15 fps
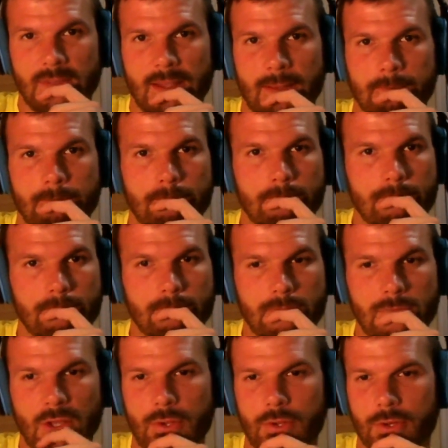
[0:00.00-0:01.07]
Yep.
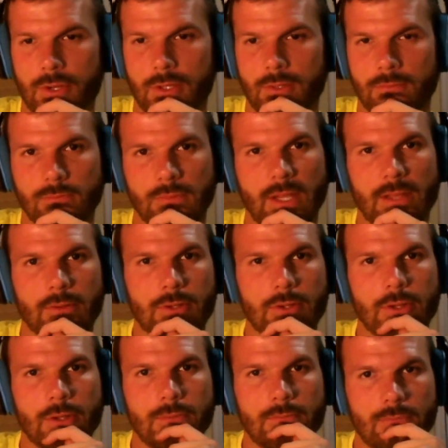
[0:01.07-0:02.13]
No, you're good, Kalen.
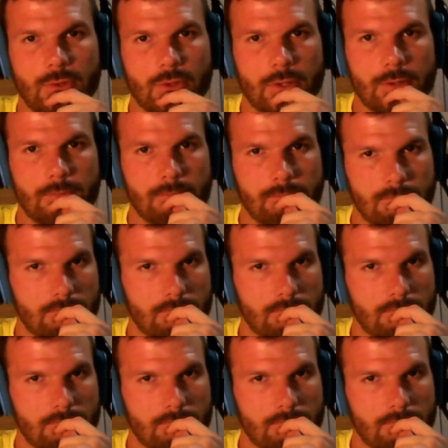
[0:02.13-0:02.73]
You're good. You're good.